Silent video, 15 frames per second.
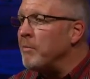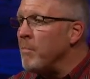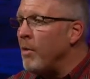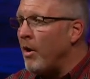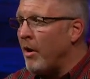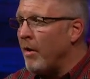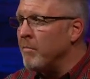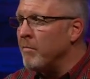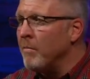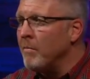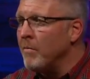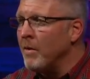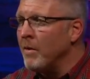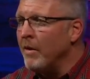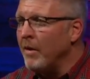mom
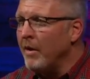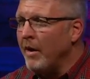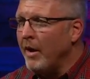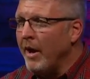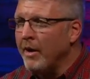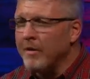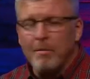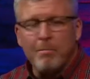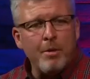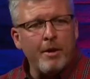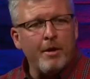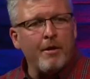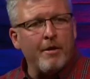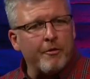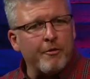and a
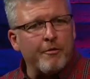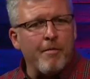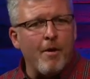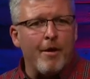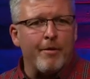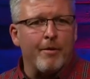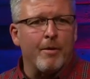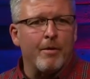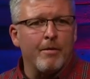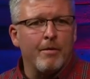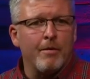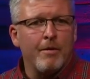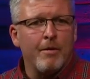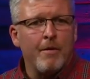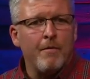penniless father.
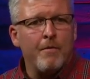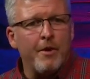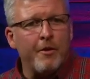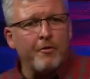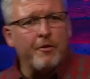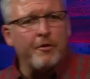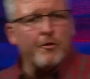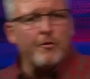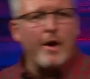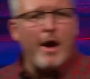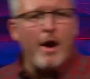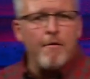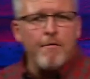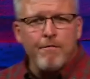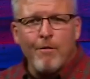This is
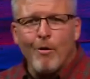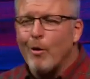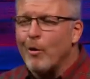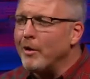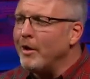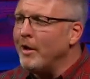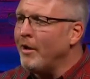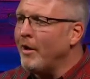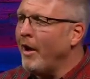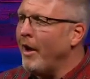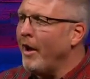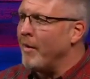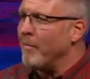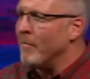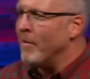how far he
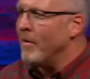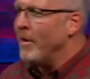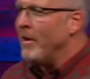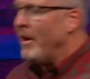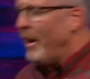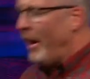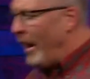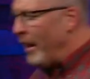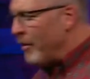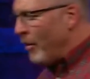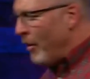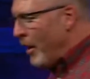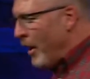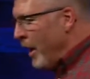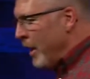came.
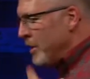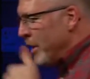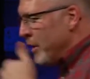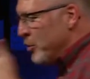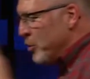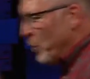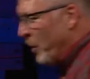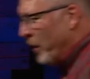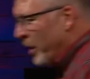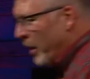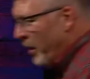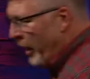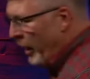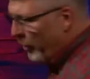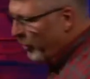And uh, as you look at
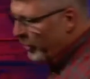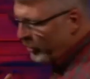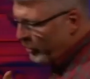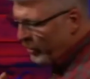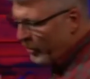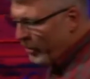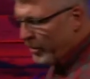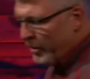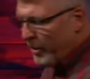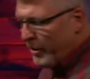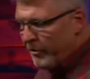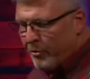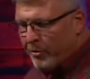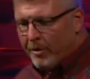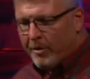Herod, you can go to
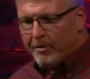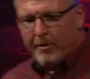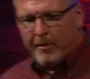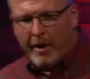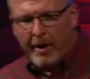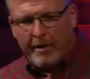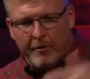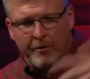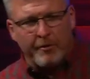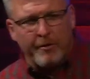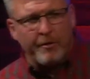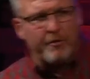Israel today and still